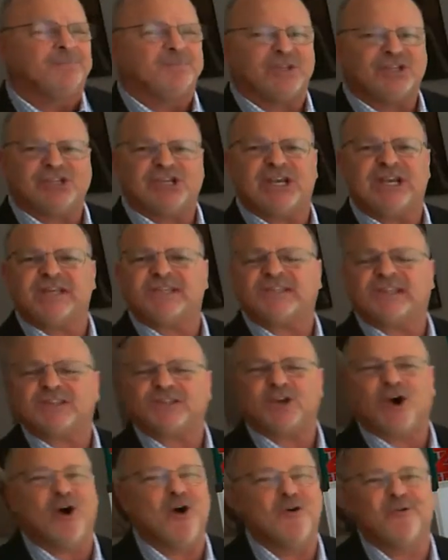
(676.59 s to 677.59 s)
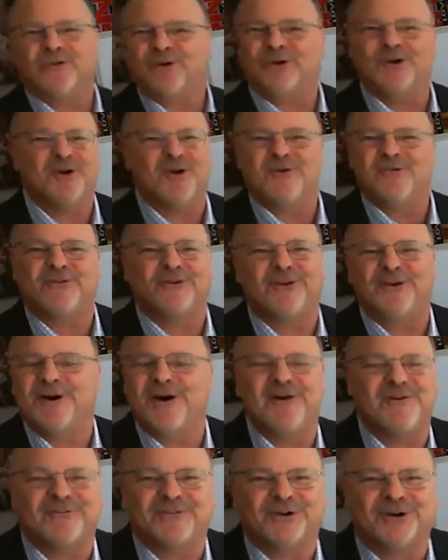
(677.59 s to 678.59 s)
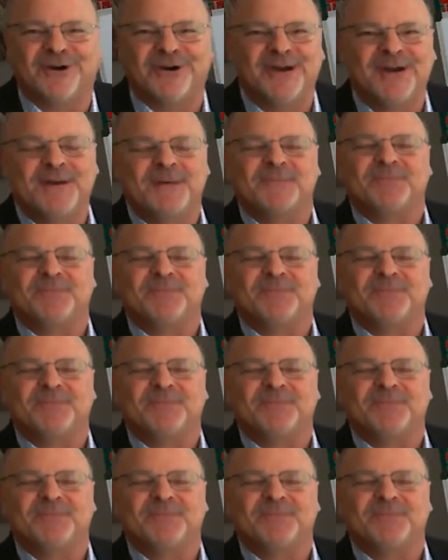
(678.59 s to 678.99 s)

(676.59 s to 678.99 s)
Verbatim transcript: Jesus, over and over and over,